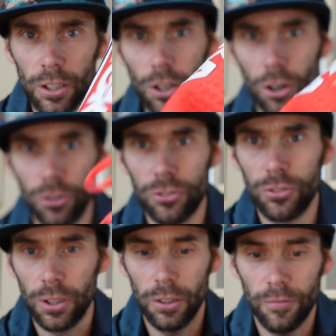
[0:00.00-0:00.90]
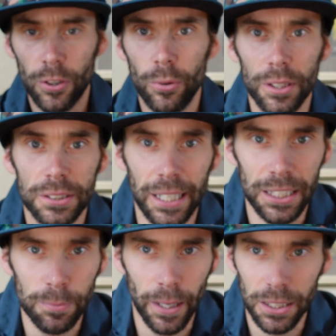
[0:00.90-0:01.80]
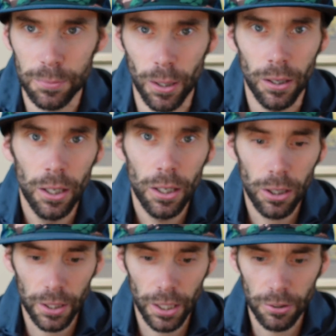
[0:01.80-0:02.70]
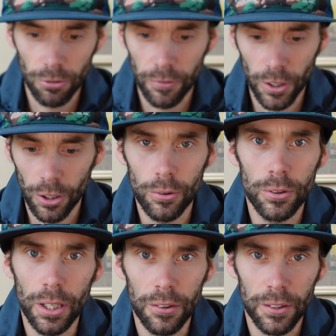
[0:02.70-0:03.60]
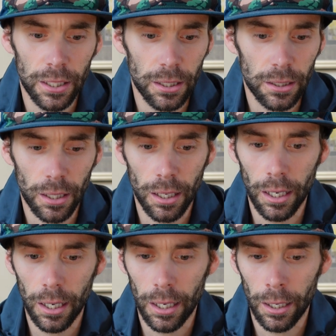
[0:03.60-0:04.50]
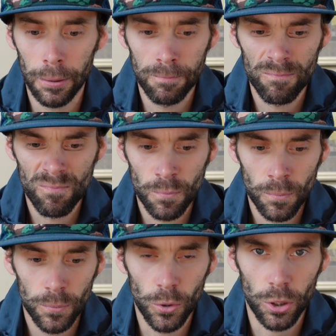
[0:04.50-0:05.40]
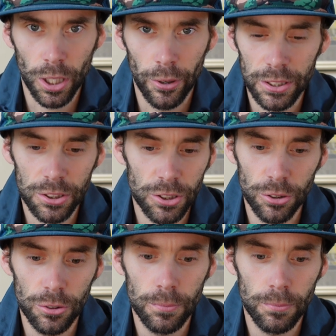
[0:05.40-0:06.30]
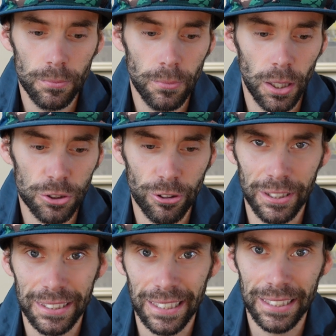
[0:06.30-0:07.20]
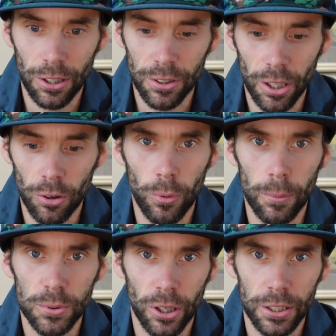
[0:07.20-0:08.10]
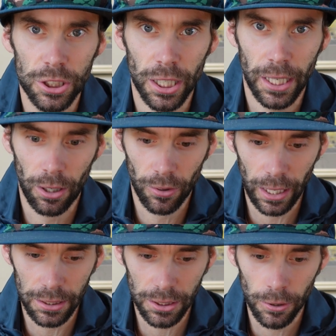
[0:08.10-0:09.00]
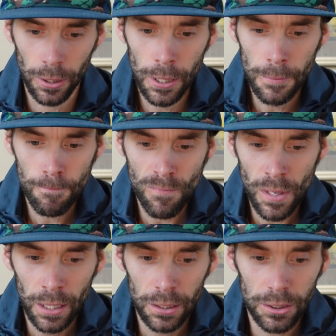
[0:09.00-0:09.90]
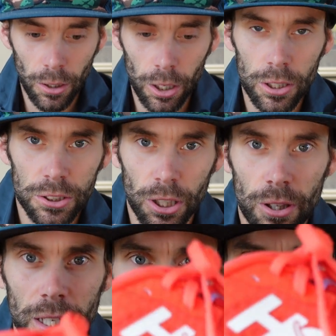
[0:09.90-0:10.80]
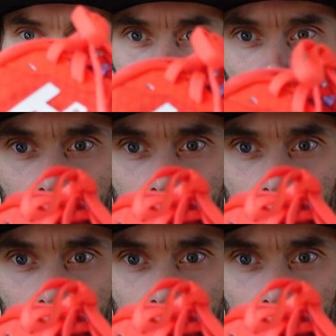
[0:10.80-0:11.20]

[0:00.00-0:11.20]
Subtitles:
cost, and a few of the tech specs. But like the other review, nothing. I'm not going to go into too much crazy detail. You can go on the website and check out that. So HOKA. So these are the